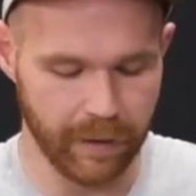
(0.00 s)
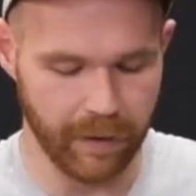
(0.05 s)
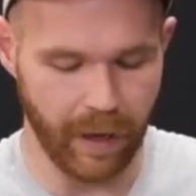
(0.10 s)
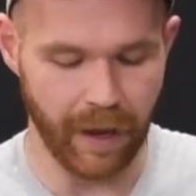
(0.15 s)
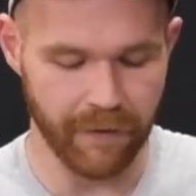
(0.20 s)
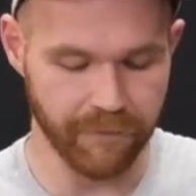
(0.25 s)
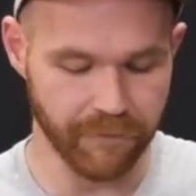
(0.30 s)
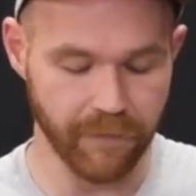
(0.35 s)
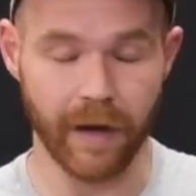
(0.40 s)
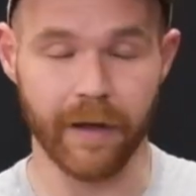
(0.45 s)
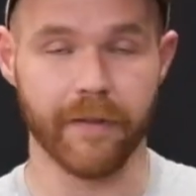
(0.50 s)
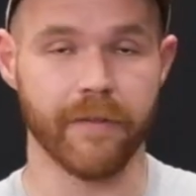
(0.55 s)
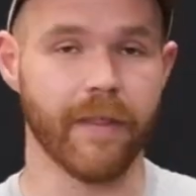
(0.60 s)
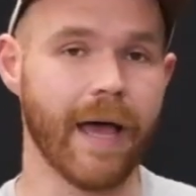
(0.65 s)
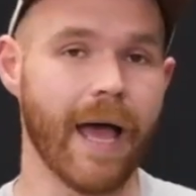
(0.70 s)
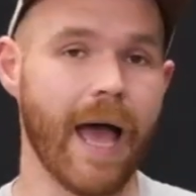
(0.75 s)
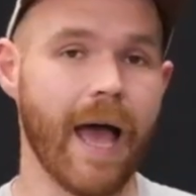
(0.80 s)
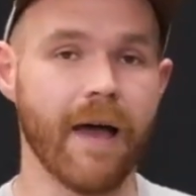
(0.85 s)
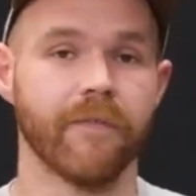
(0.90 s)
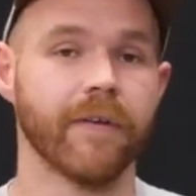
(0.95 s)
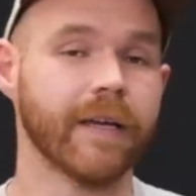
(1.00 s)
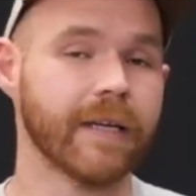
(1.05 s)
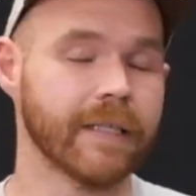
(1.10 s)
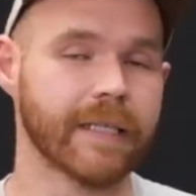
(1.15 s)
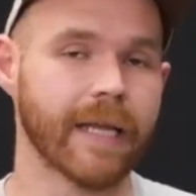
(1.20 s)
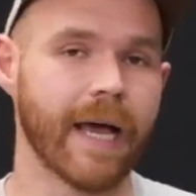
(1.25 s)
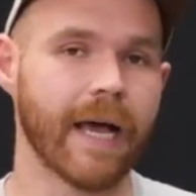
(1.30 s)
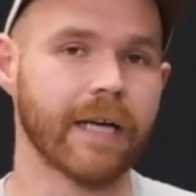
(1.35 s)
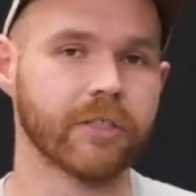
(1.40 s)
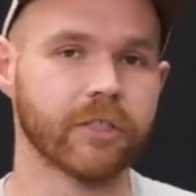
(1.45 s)
I find that having a
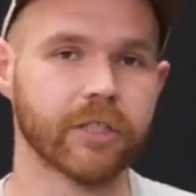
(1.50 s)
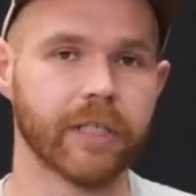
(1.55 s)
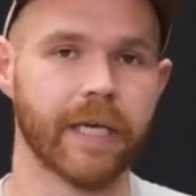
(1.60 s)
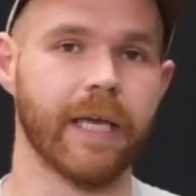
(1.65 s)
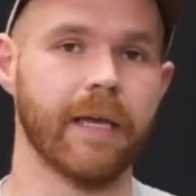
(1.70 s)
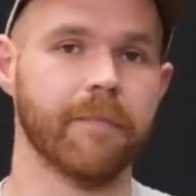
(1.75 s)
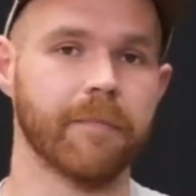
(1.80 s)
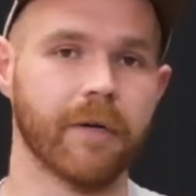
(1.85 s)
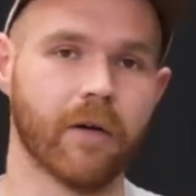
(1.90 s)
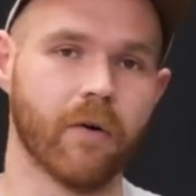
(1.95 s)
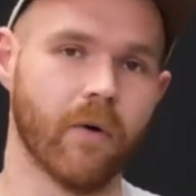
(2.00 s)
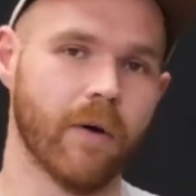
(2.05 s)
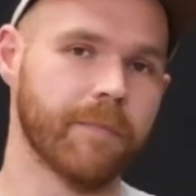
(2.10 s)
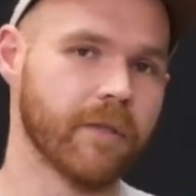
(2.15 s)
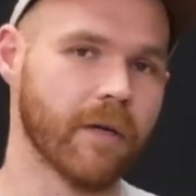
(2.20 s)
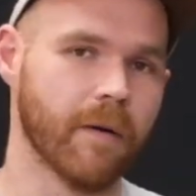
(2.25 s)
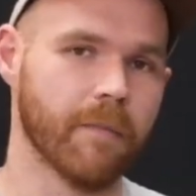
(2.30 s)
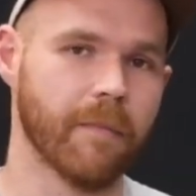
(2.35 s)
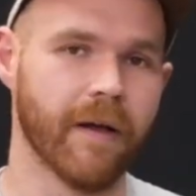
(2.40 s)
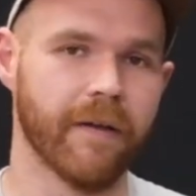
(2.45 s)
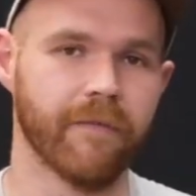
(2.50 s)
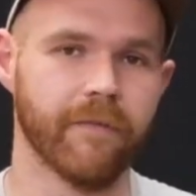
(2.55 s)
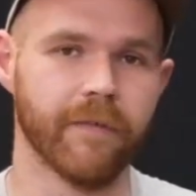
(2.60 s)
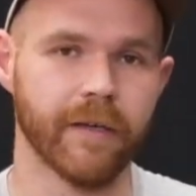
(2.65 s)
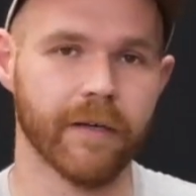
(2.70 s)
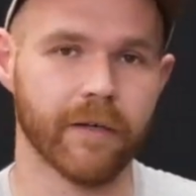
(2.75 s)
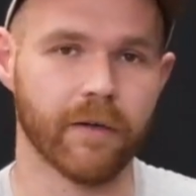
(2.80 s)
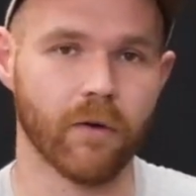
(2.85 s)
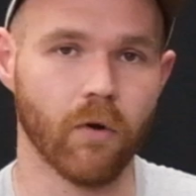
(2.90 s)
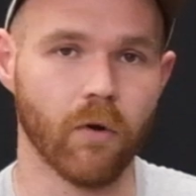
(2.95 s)
dash cam equipped on my
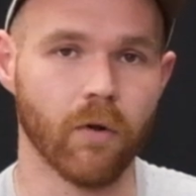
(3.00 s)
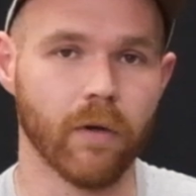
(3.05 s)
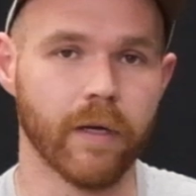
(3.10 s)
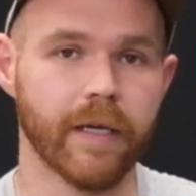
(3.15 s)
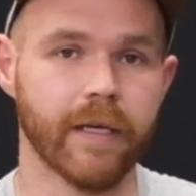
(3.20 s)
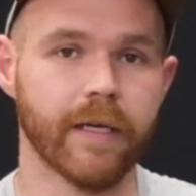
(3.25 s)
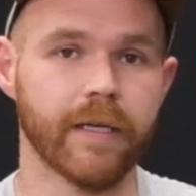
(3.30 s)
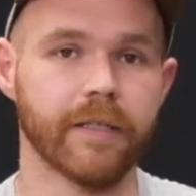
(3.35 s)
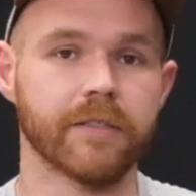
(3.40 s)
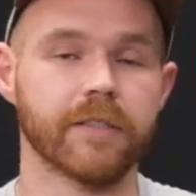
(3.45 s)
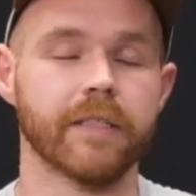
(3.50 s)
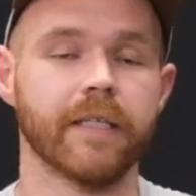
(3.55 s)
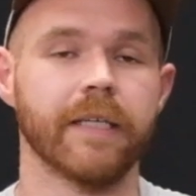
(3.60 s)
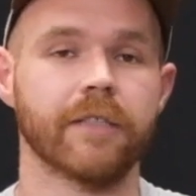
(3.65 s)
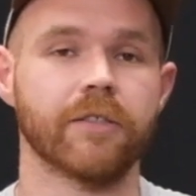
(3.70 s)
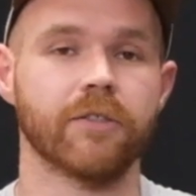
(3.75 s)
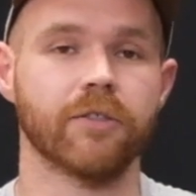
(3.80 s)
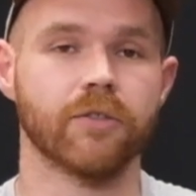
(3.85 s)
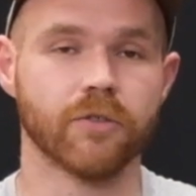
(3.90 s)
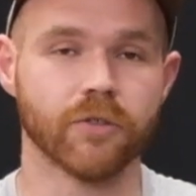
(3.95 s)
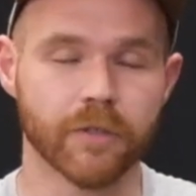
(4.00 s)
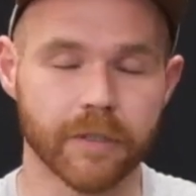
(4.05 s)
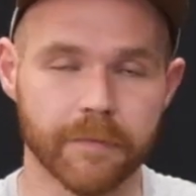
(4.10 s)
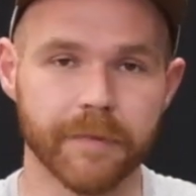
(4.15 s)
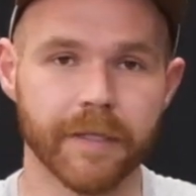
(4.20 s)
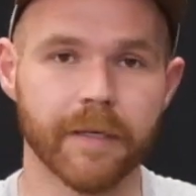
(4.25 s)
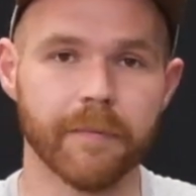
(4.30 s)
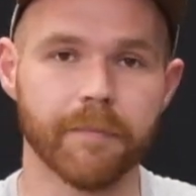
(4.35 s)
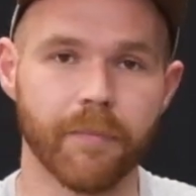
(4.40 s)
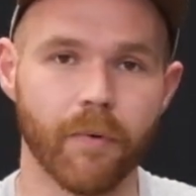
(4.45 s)
vehicle is
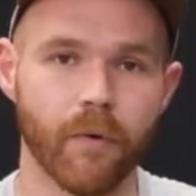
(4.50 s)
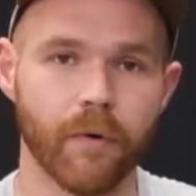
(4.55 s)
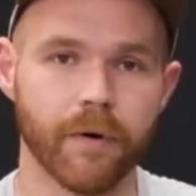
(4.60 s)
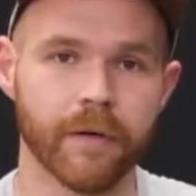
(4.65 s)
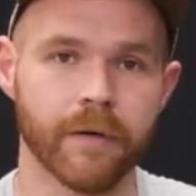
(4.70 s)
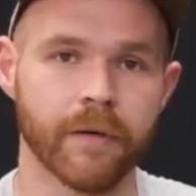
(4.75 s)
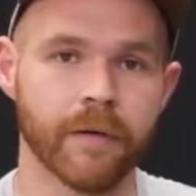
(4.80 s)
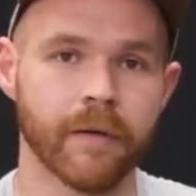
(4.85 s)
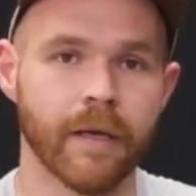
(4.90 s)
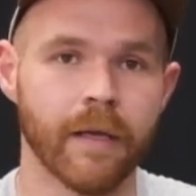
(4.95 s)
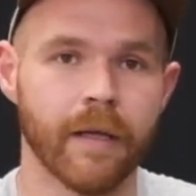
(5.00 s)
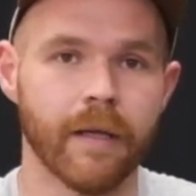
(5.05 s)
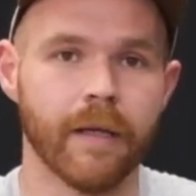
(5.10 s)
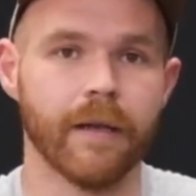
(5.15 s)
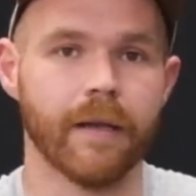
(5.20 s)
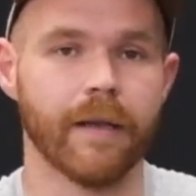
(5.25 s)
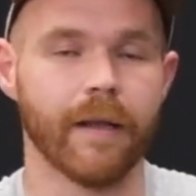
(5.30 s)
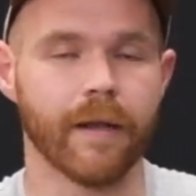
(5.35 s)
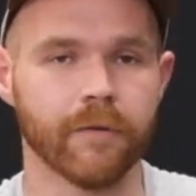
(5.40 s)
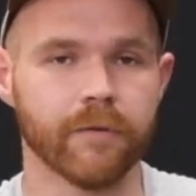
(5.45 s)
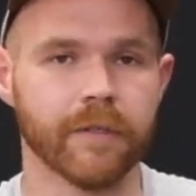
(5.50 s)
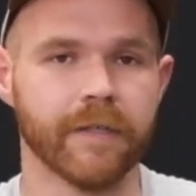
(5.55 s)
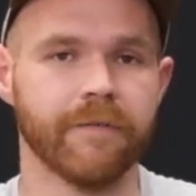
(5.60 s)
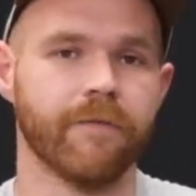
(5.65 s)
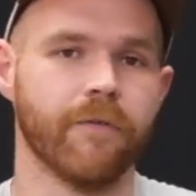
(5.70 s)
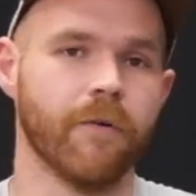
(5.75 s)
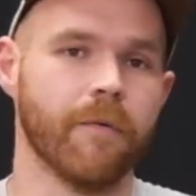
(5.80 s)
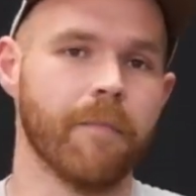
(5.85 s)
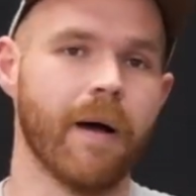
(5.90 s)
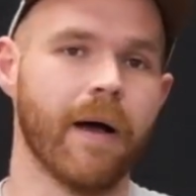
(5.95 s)
extremely important, not only
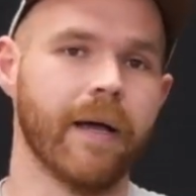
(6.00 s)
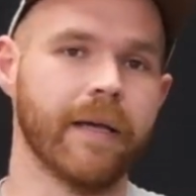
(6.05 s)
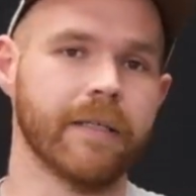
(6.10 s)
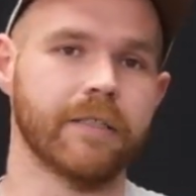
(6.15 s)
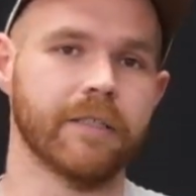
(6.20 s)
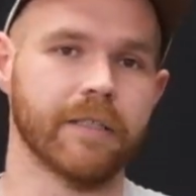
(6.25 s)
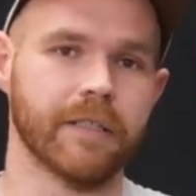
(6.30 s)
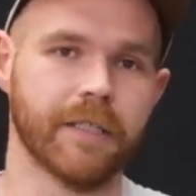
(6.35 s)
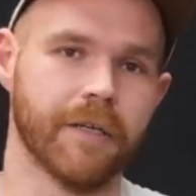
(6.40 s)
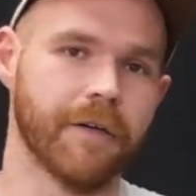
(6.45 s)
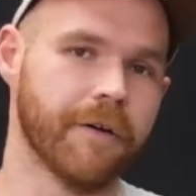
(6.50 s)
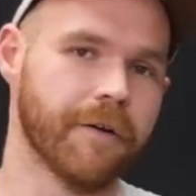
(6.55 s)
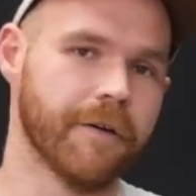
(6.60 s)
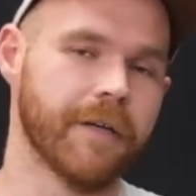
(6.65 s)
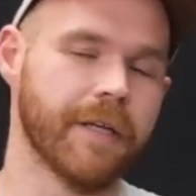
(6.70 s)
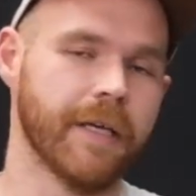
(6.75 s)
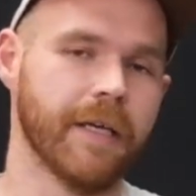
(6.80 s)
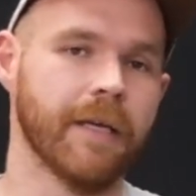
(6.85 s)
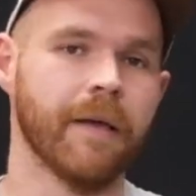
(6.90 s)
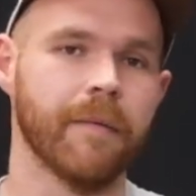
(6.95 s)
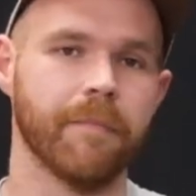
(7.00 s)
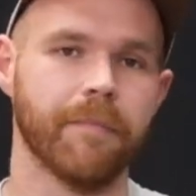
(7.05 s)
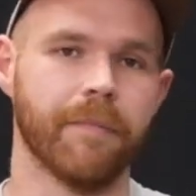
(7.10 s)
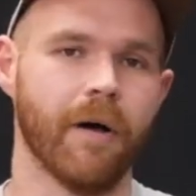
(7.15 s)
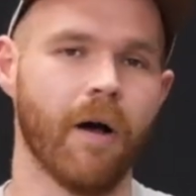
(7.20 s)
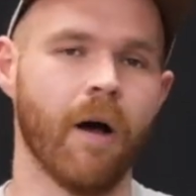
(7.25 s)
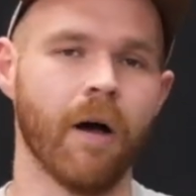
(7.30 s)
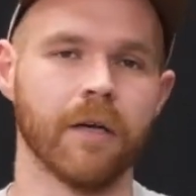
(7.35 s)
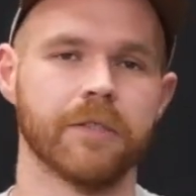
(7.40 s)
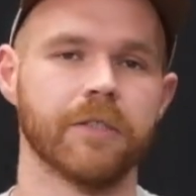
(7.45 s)
for my security,
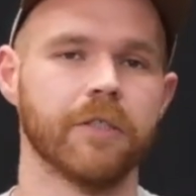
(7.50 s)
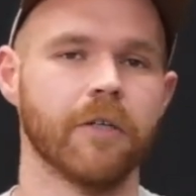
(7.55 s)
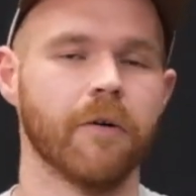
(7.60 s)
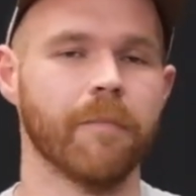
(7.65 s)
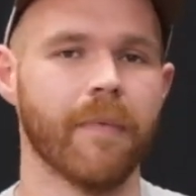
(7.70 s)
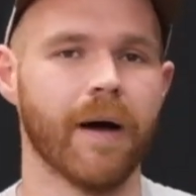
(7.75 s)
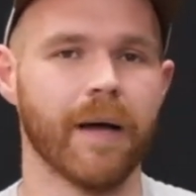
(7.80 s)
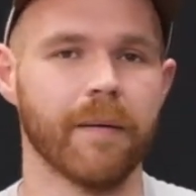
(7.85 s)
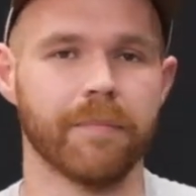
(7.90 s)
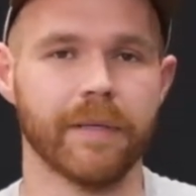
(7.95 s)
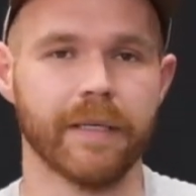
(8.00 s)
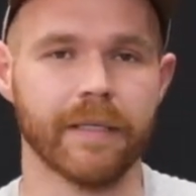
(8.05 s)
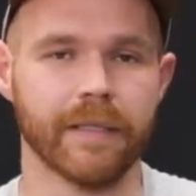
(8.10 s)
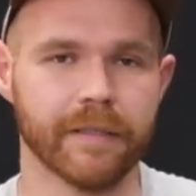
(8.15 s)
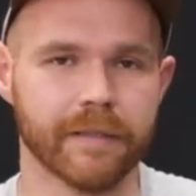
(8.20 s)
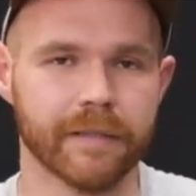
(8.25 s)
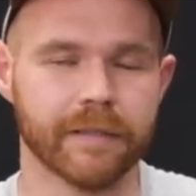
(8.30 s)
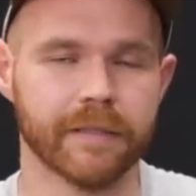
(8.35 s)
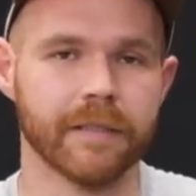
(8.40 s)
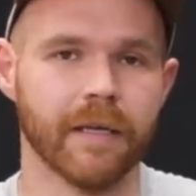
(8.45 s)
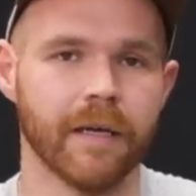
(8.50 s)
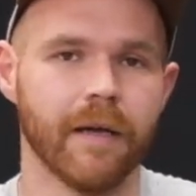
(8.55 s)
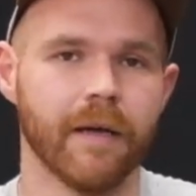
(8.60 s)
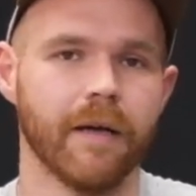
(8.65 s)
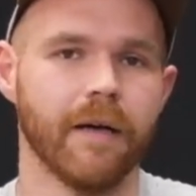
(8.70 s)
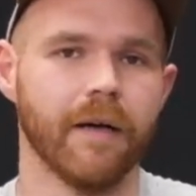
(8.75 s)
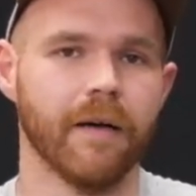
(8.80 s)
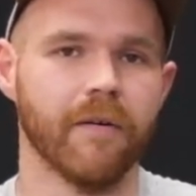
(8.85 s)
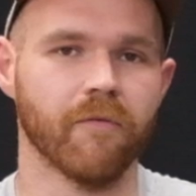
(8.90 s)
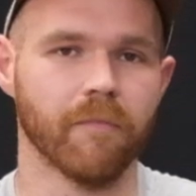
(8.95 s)
but also my peace
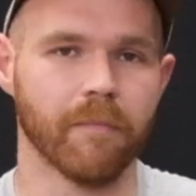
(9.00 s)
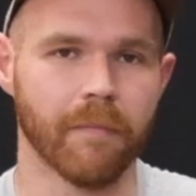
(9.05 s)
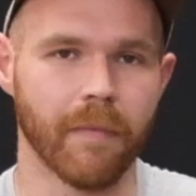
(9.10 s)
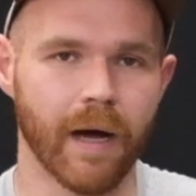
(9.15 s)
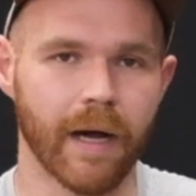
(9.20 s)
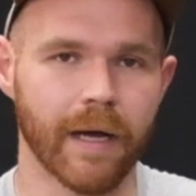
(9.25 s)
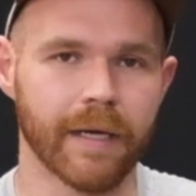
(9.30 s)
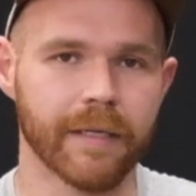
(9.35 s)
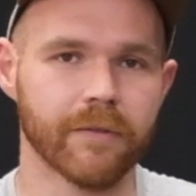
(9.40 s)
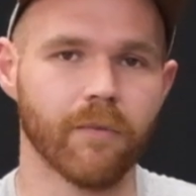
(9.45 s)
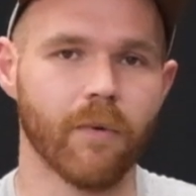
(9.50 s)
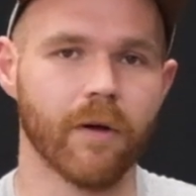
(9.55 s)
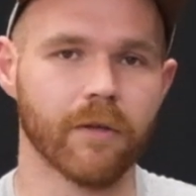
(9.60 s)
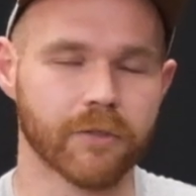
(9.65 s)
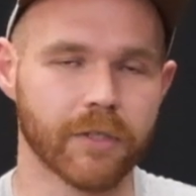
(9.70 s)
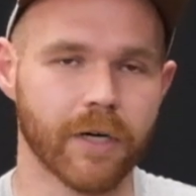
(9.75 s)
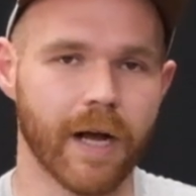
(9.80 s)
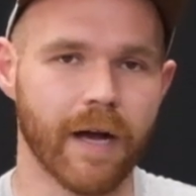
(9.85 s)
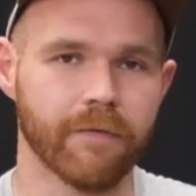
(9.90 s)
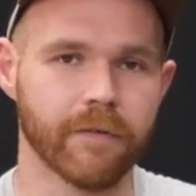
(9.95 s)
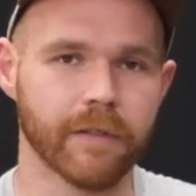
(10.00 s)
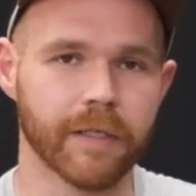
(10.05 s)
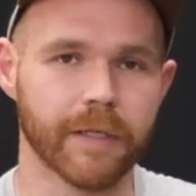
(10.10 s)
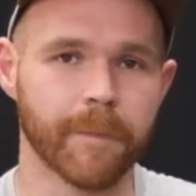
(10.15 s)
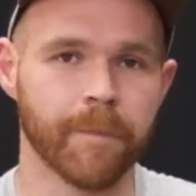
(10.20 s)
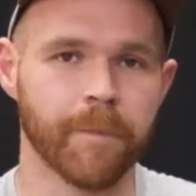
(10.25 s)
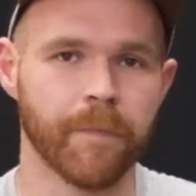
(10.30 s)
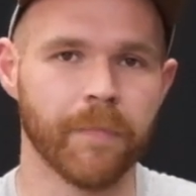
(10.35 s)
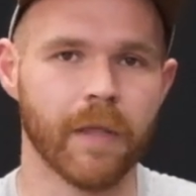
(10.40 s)
of mind while traveling.